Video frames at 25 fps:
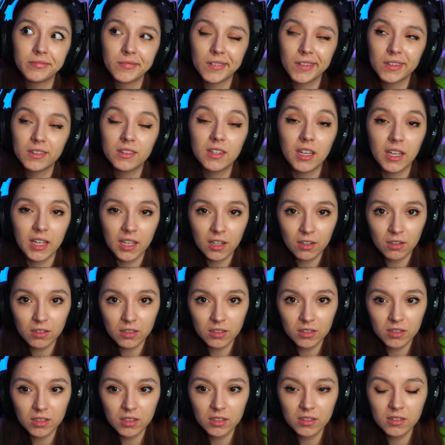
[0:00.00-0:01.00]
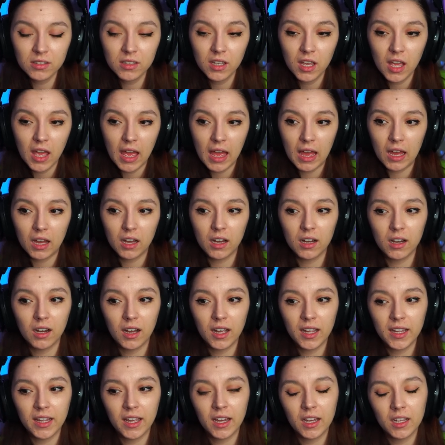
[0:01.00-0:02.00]
take on it.
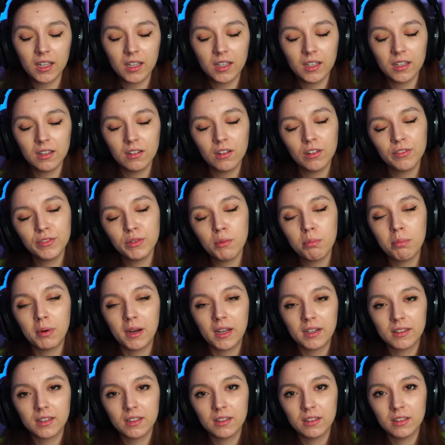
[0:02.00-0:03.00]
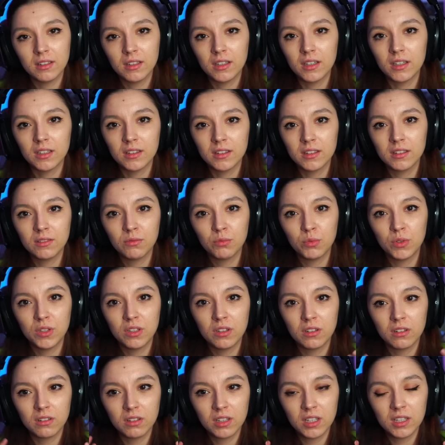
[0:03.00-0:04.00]
I love the part at the end
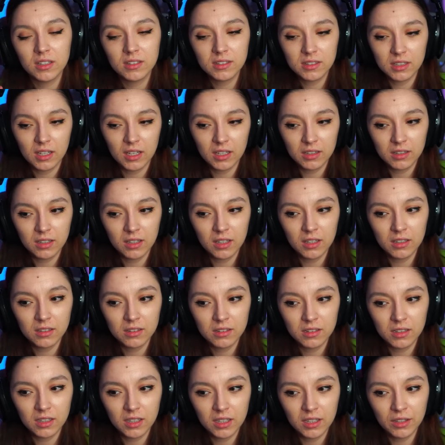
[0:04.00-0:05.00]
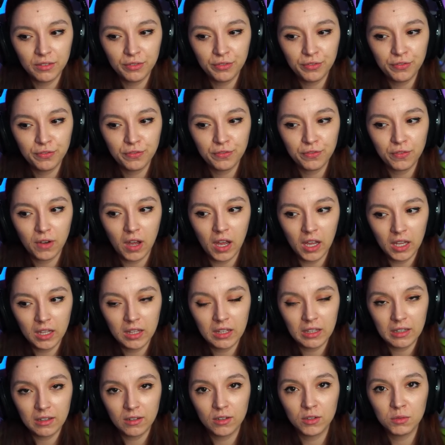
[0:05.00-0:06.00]
where he said that if I
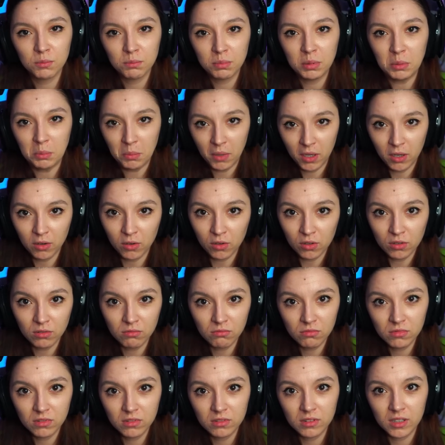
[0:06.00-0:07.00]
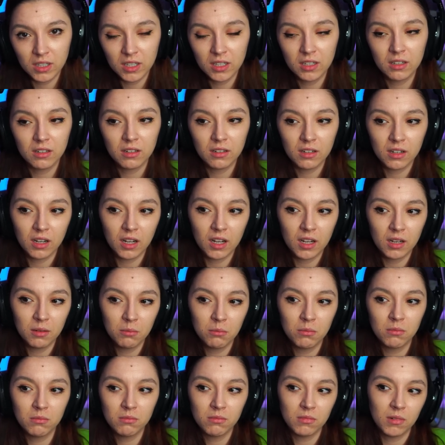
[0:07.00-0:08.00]
cannot be my own, then I'd
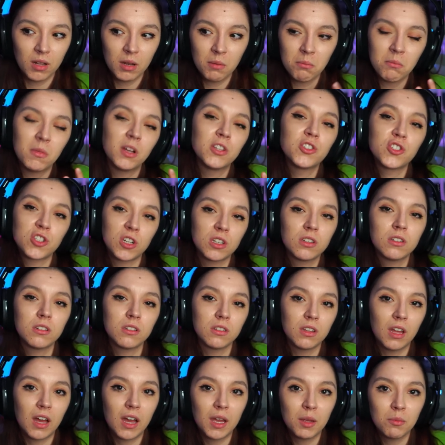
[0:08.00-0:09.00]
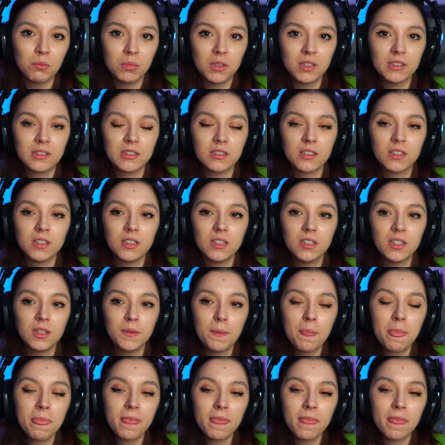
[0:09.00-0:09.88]
much rather die. Basically,